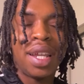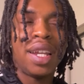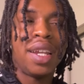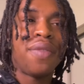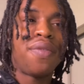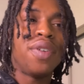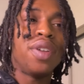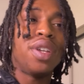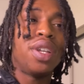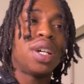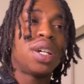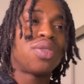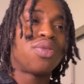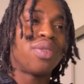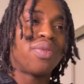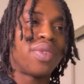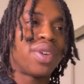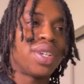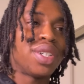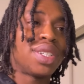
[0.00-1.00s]
And if it does
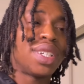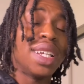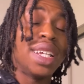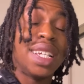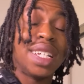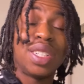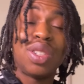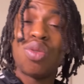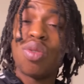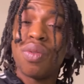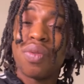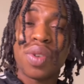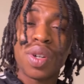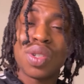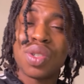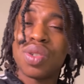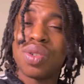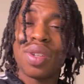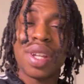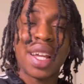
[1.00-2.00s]
reverse, it's gonna
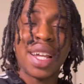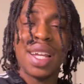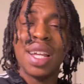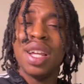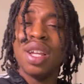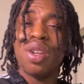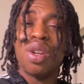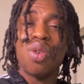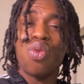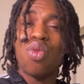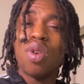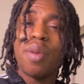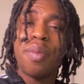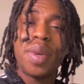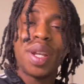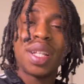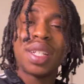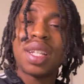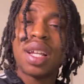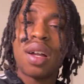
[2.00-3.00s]
reverse on like the one
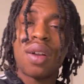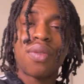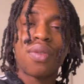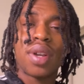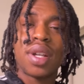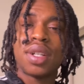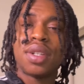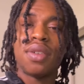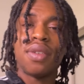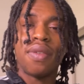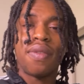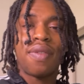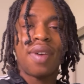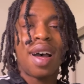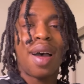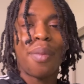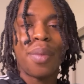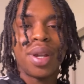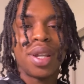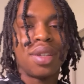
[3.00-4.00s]
minute time frame to the
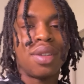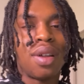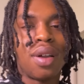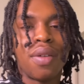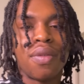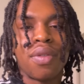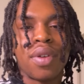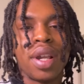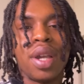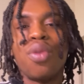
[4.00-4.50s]
five minute time frame.